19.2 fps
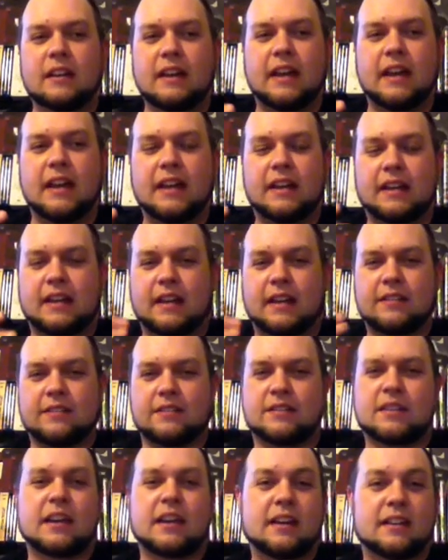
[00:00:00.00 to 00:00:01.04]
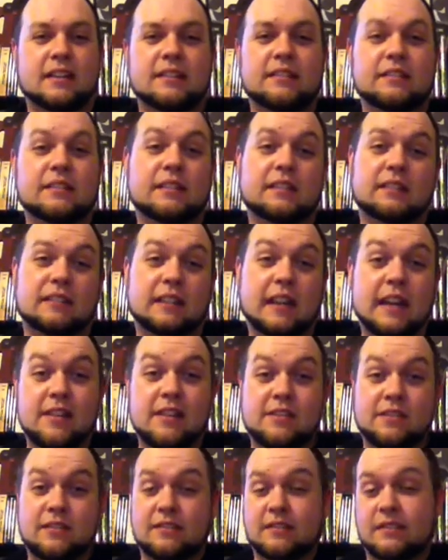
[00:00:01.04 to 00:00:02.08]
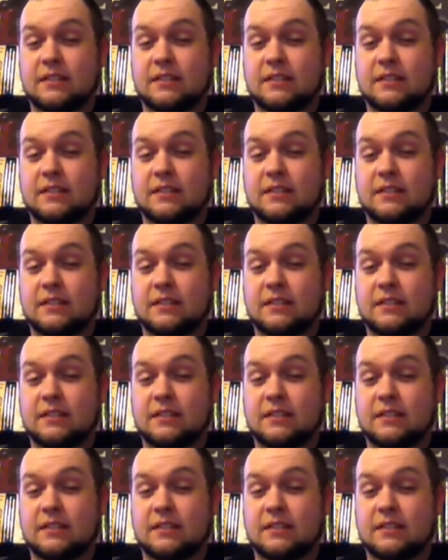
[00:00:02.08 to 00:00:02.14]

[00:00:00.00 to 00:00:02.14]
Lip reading: and they're telling a legend.